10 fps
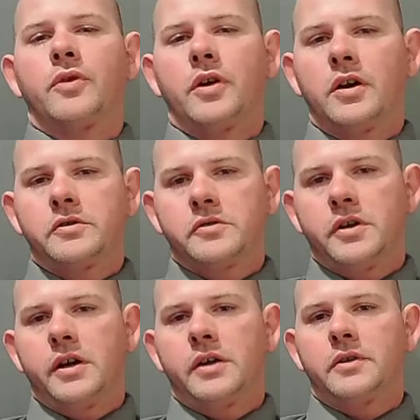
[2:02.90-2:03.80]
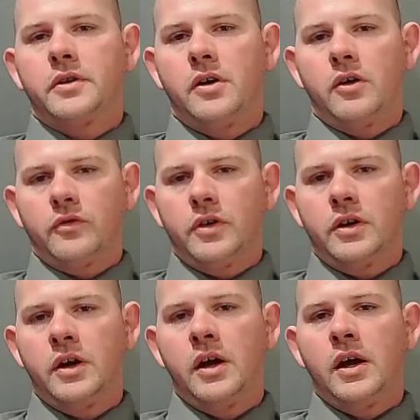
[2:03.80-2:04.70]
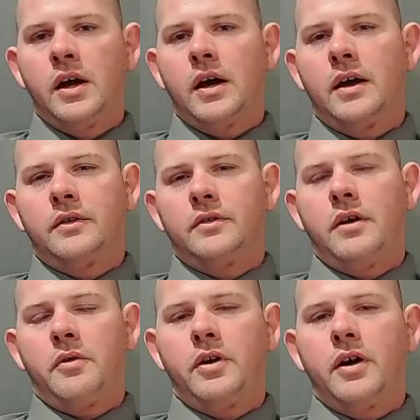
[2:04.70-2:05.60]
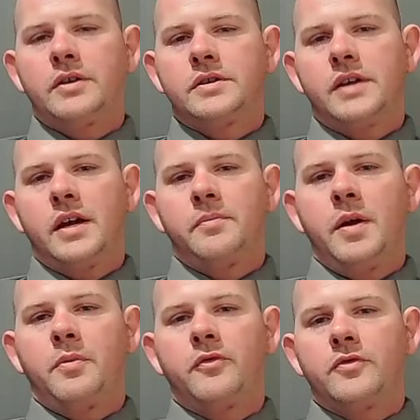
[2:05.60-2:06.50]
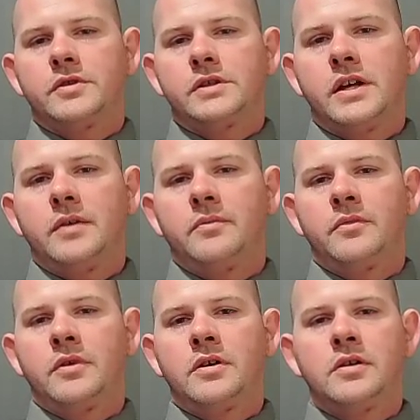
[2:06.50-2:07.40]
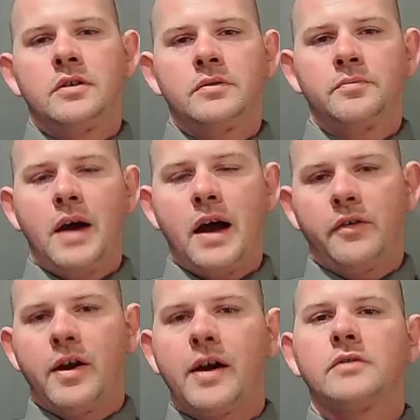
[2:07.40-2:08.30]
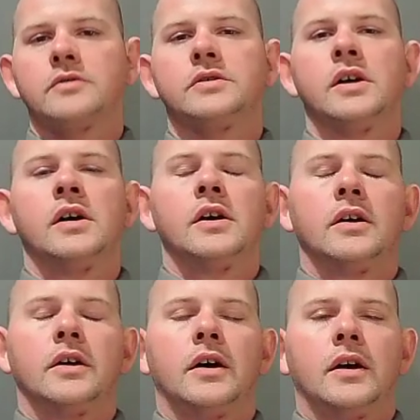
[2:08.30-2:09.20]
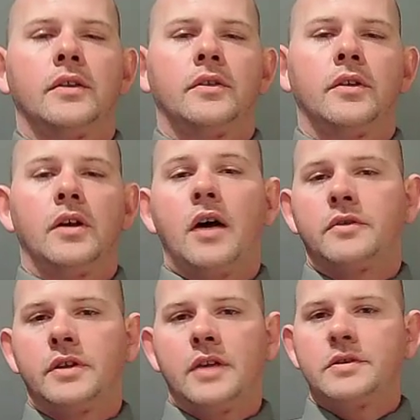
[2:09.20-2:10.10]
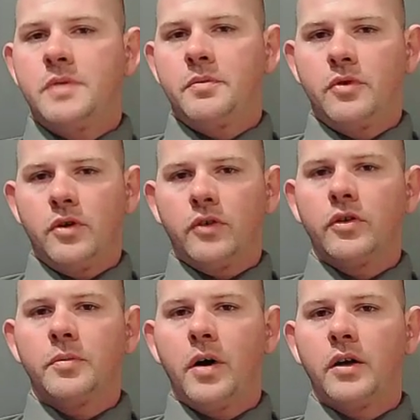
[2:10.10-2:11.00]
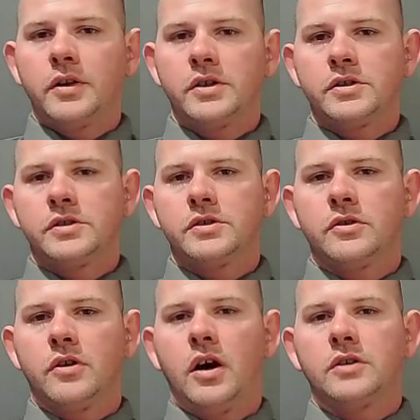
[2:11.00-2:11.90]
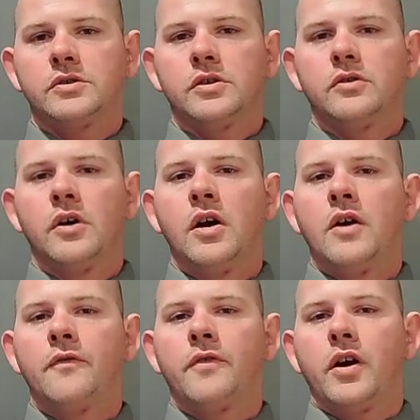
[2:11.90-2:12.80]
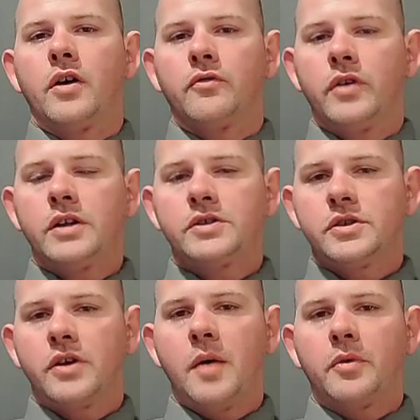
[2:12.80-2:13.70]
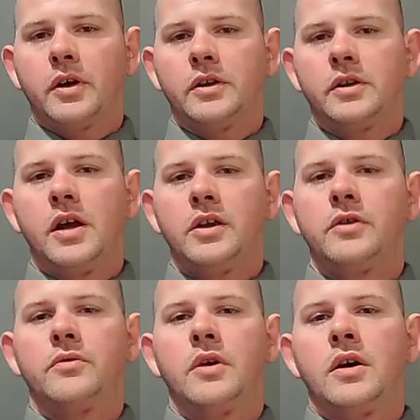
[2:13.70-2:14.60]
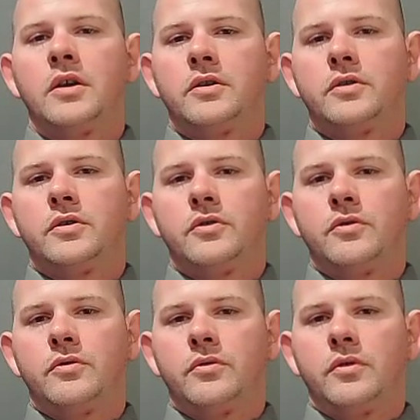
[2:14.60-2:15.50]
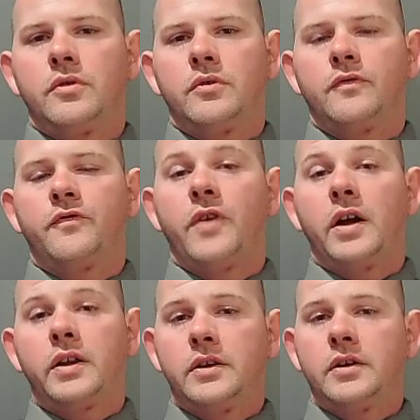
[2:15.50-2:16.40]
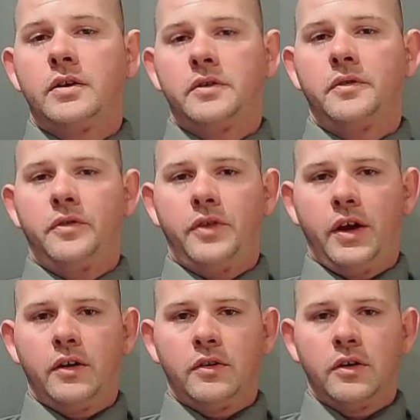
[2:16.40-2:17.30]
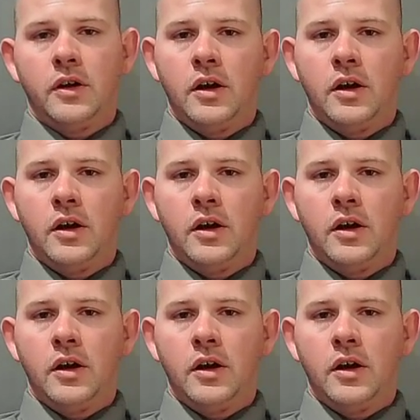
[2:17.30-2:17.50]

the country in the long run. That way you don't have the same people from the same backgrounds. Oftentimes, these people who are career politicians are also very rich, and they're able to continue to fund their